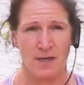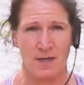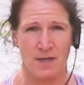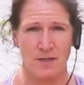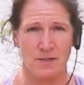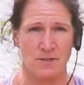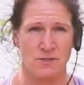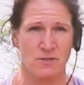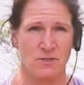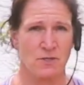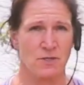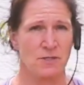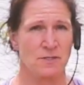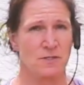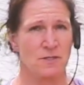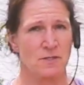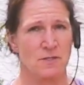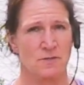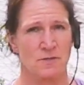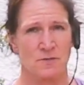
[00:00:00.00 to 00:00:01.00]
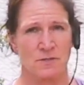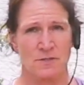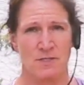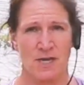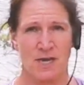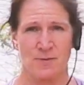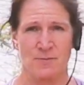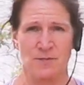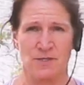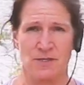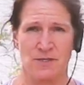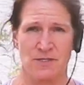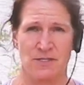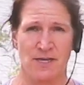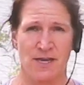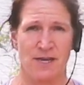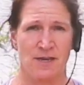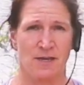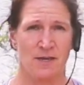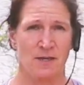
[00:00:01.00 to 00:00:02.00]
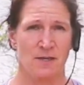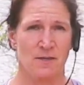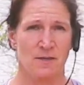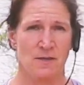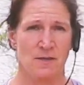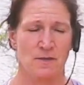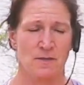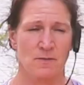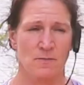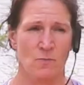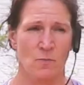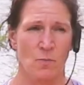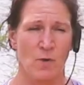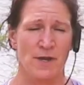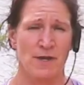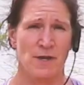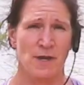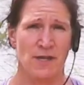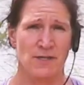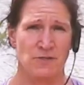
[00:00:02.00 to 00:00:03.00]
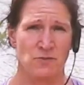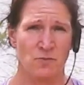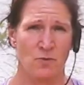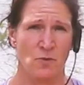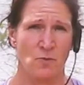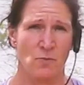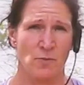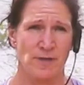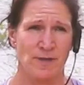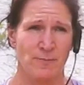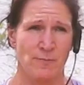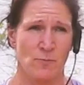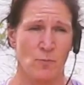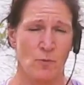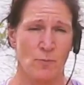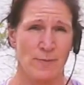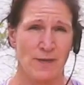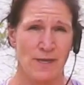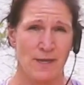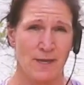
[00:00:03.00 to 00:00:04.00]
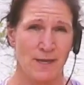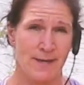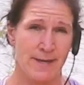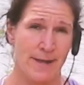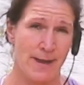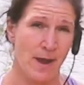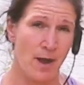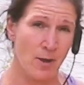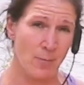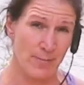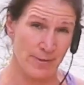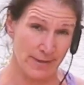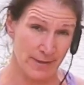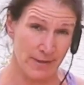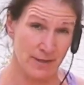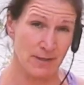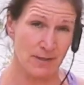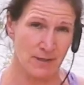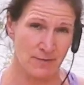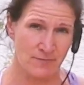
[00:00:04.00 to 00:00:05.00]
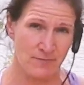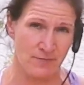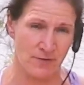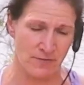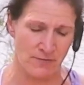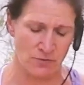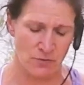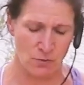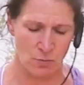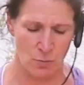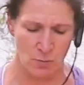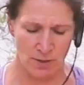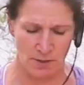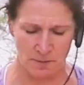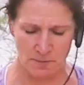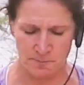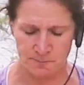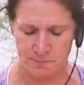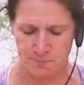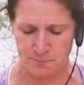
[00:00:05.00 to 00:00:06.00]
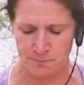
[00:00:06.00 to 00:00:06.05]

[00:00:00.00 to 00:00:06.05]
And during certain times in the day, one nostril will be dominant, if you will.